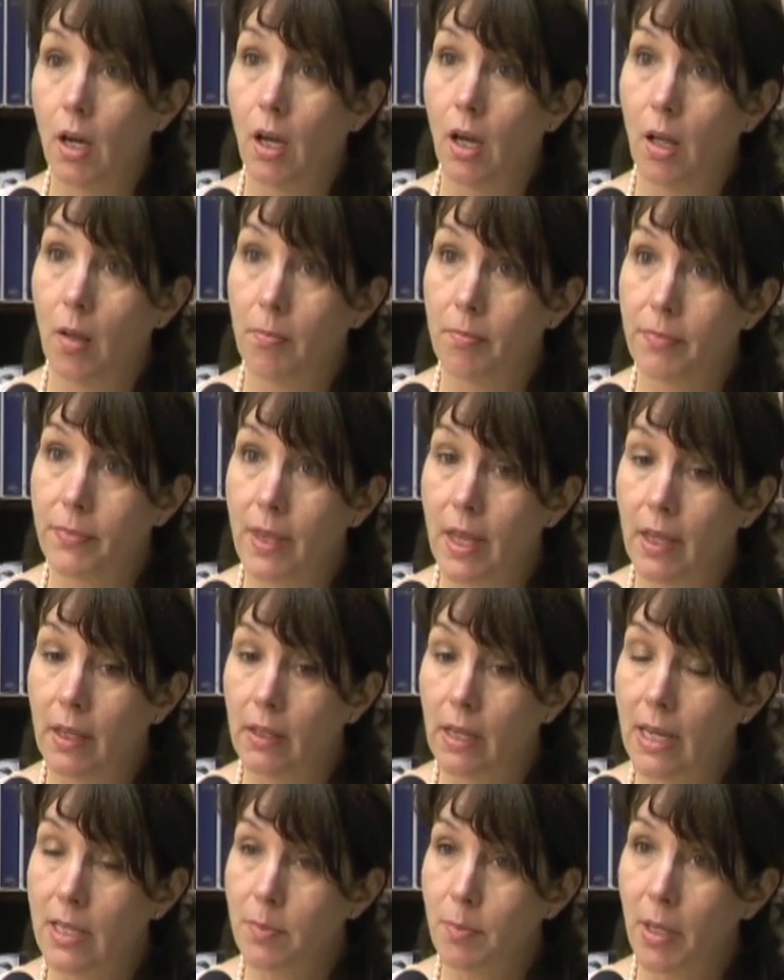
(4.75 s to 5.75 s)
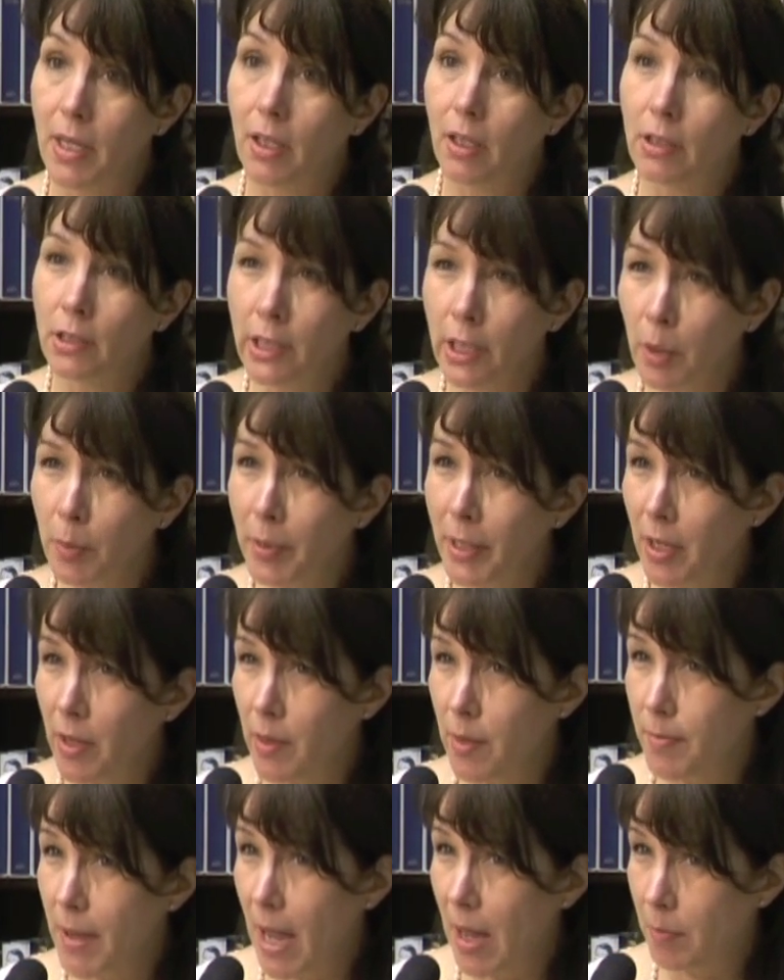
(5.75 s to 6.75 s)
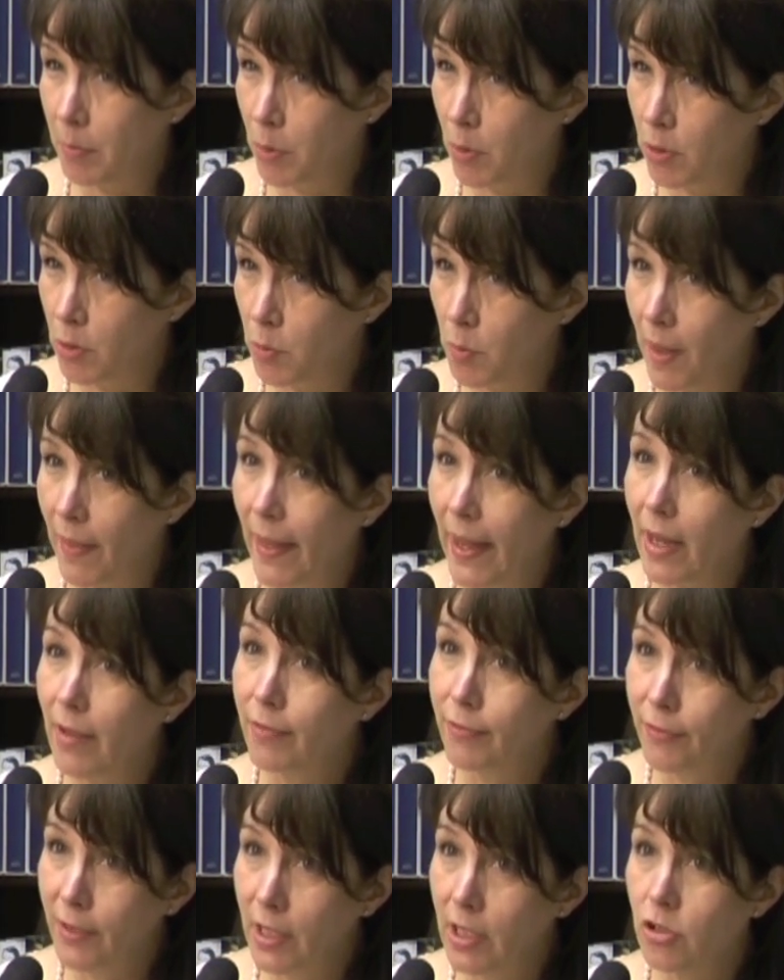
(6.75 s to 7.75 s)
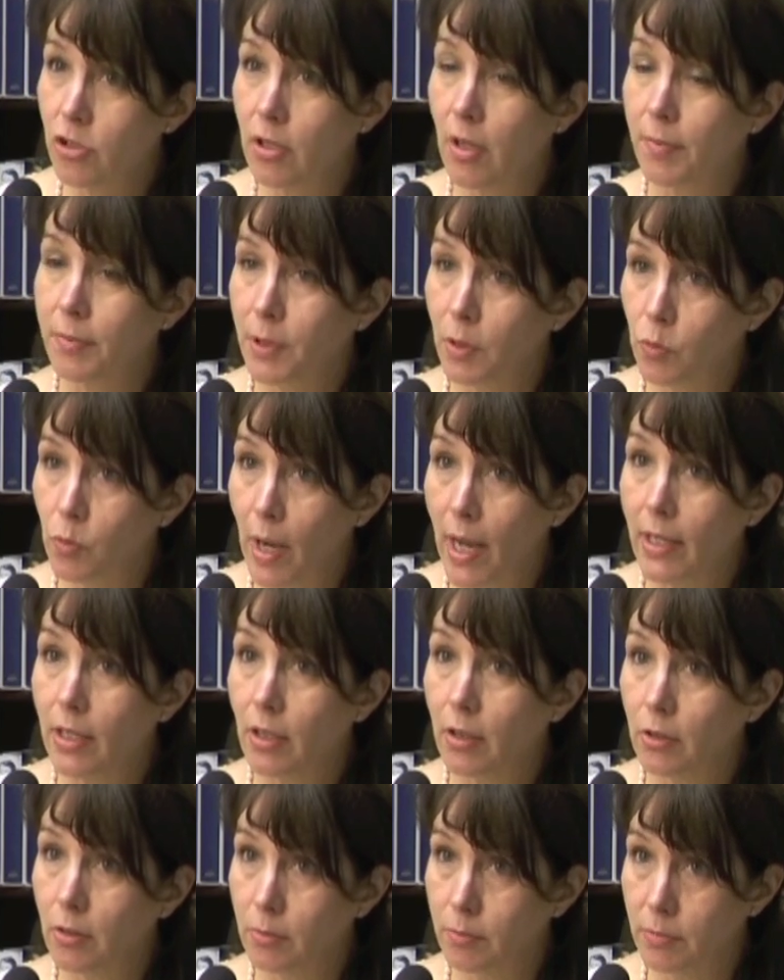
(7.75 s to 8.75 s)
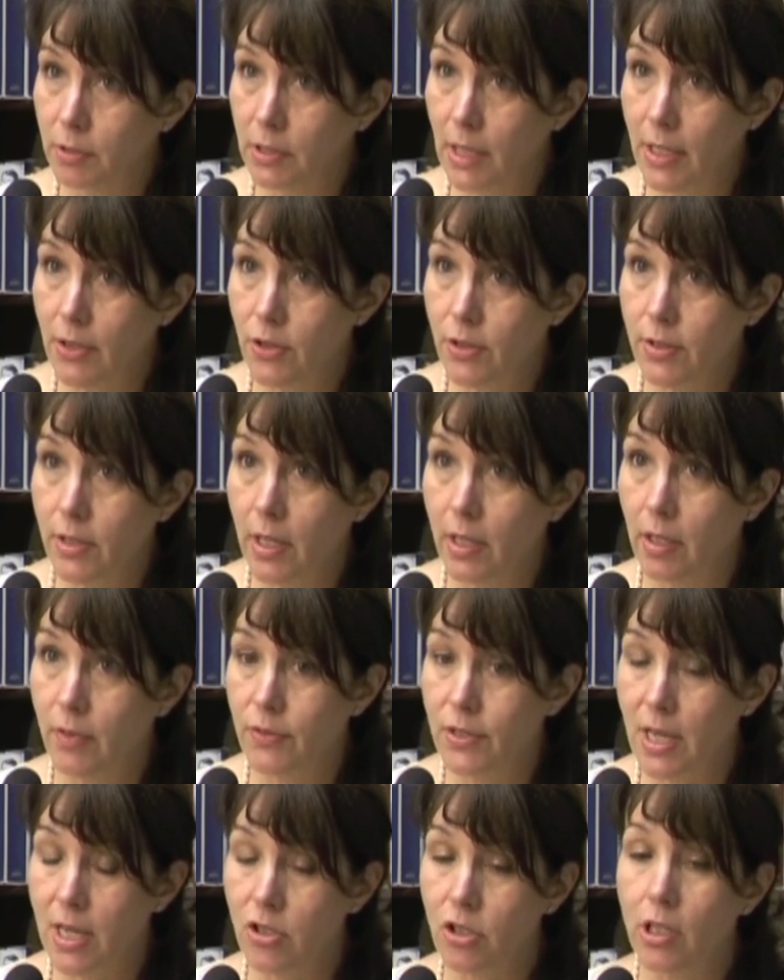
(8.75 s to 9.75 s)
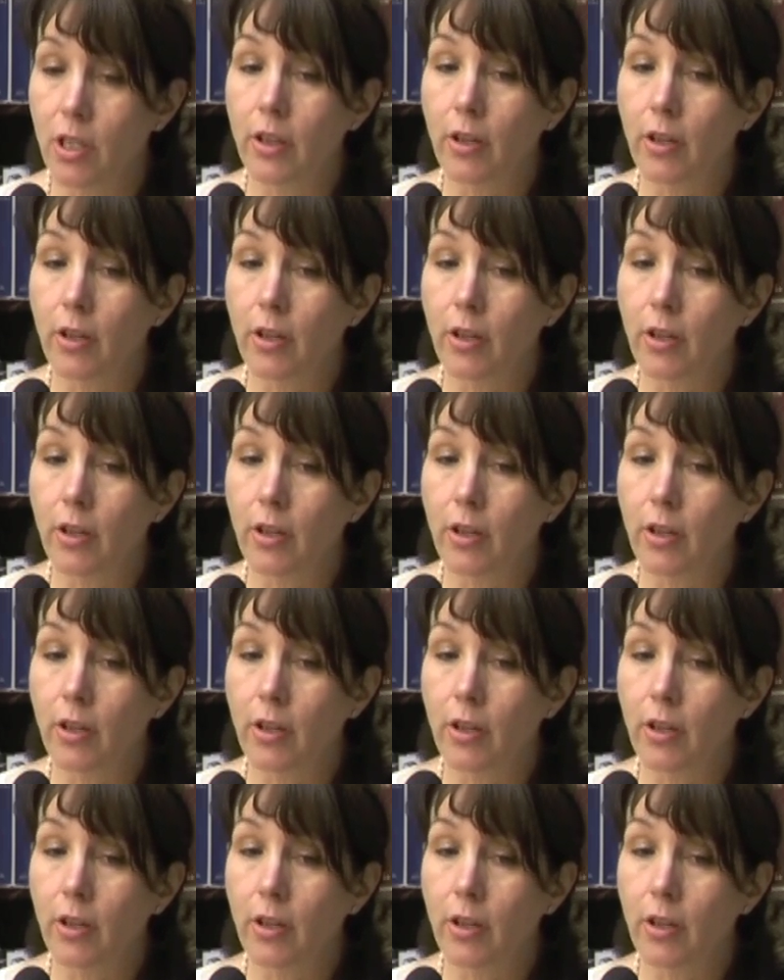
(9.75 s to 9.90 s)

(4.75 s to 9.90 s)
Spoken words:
That has been a little bit on the back burner while they have finished up their regular legislative session,